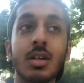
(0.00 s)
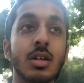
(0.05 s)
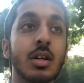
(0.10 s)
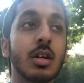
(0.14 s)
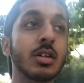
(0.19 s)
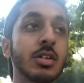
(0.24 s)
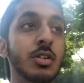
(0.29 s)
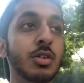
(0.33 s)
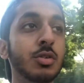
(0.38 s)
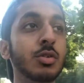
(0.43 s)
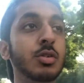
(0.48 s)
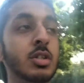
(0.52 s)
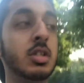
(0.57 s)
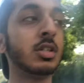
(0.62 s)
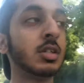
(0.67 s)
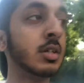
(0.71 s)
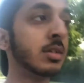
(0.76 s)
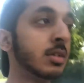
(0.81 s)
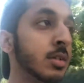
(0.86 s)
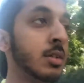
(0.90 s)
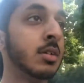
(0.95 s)
a
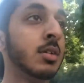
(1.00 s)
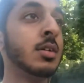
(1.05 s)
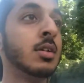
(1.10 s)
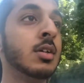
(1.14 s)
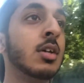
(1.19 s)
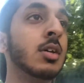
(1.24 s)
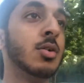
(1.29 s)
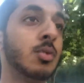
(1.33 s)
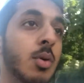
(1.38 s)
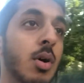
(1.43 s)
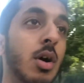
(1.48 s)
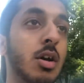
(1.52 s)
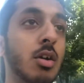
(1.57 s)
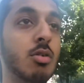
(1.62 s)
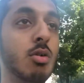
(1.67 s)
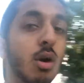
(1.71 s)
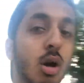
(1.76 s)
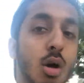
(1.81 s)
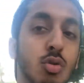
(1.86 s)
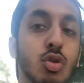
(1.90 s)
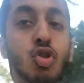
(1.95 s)
douche walking
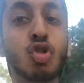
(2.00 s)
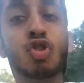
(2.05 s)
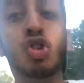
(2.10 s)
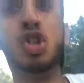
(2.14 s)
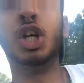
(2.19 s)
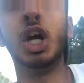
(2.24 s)
around just